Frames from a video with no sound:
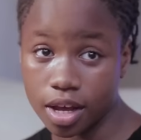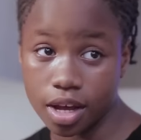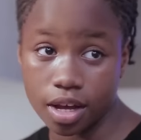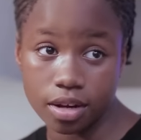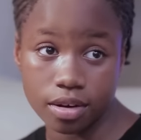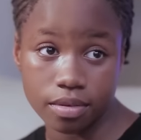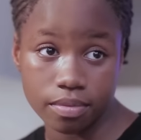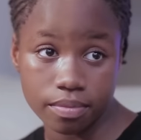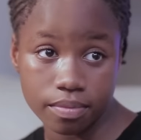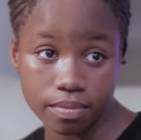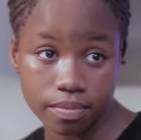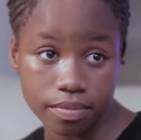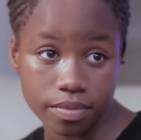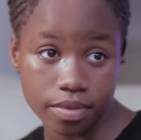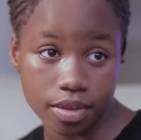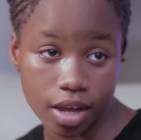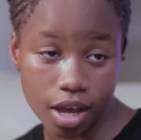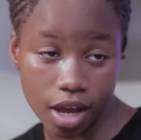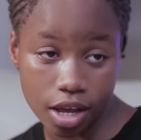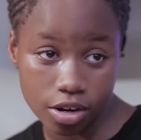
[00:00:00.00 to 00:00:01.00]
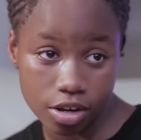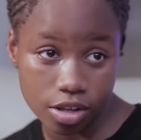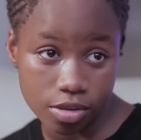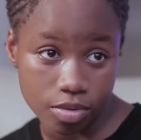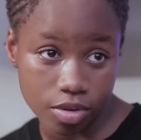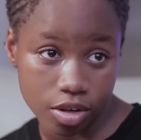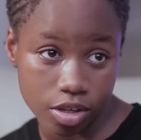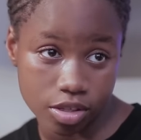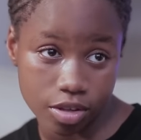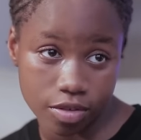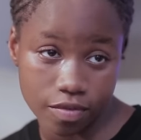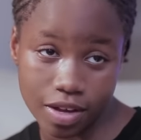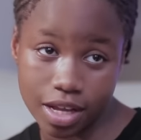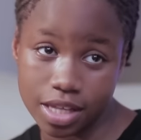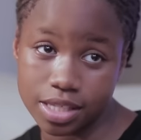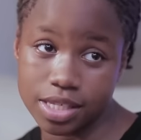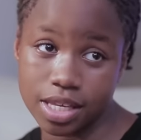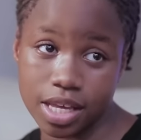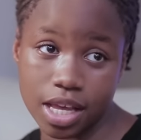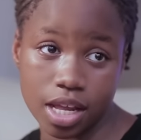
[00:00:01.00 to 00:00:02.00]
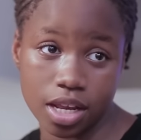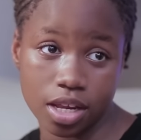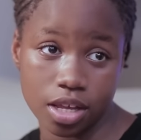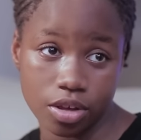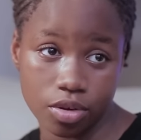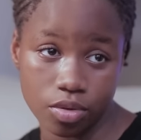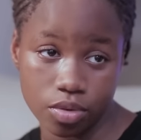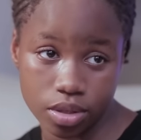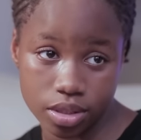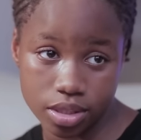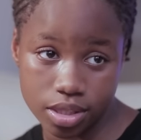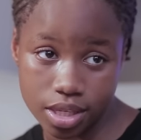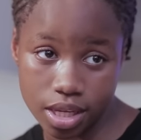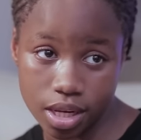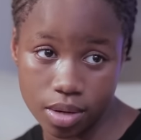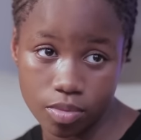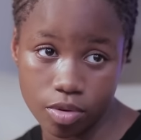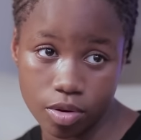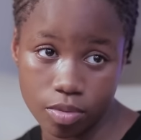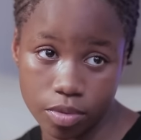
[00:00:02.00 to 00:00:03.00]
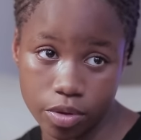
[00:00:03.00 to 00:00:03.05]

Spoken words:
Dad, I know it's because of Auntie Ellie you won't send